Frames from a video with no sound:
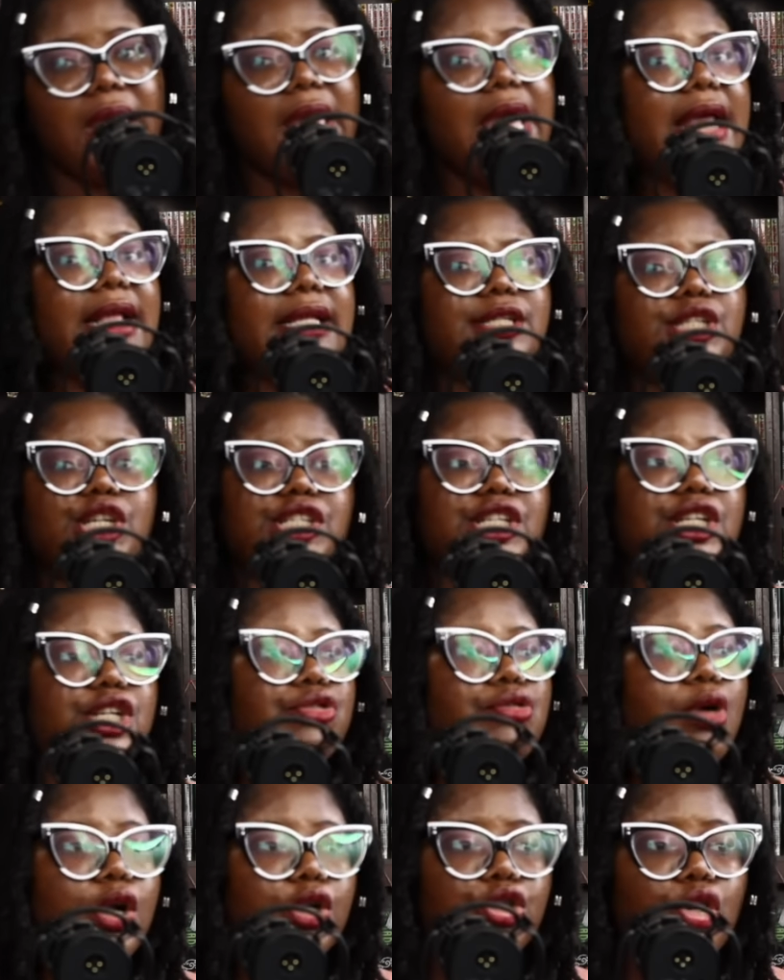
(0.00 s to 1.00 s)
She's in the
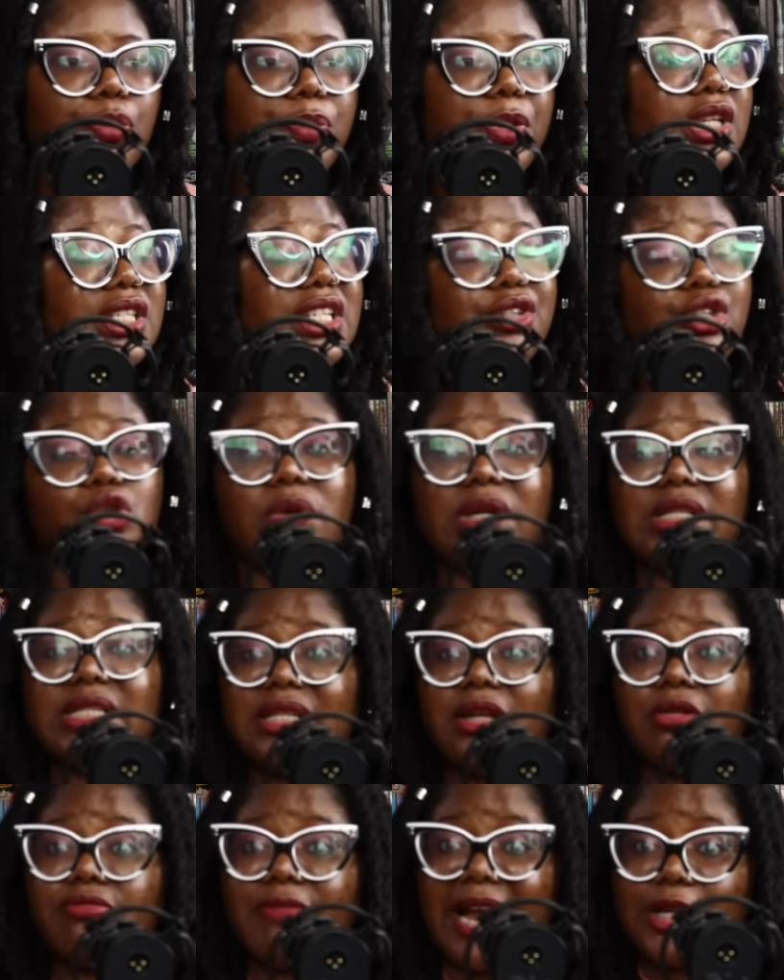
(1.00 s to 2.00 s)
wrong show because if she was in the
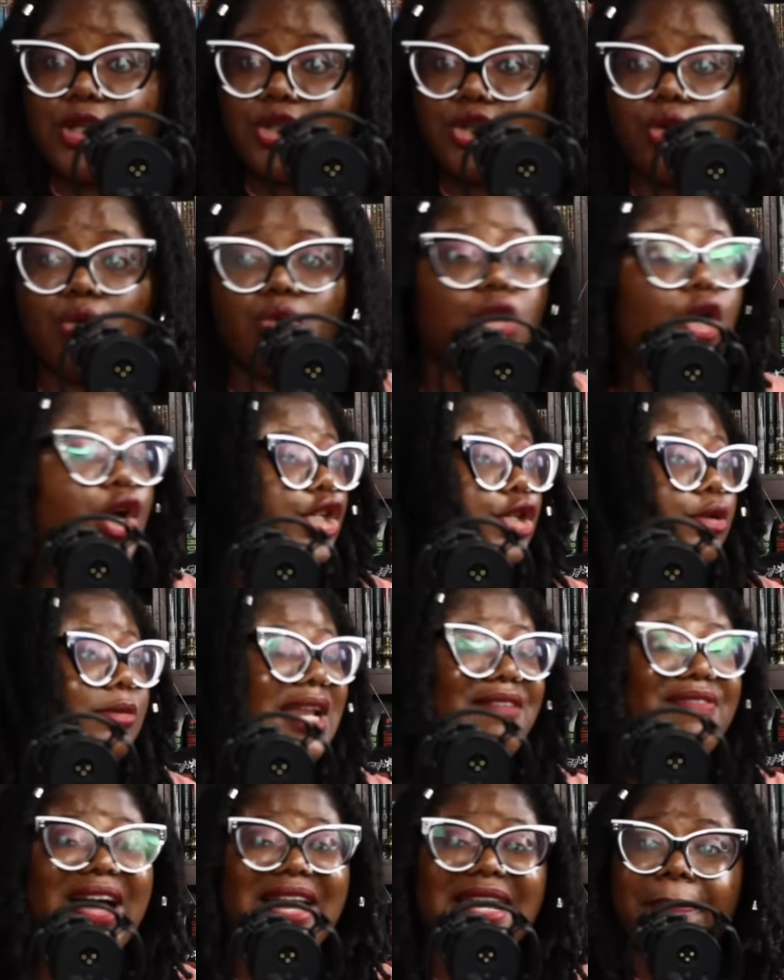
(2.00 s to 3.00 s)
right show, she would have
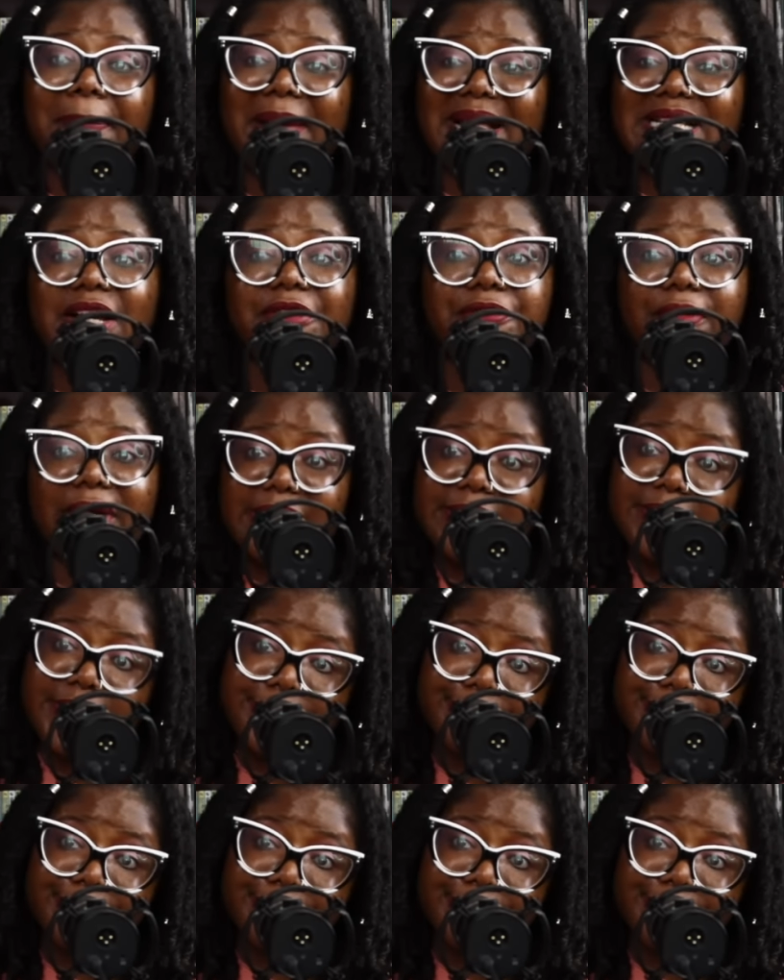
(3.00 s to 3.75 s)
had a better friend.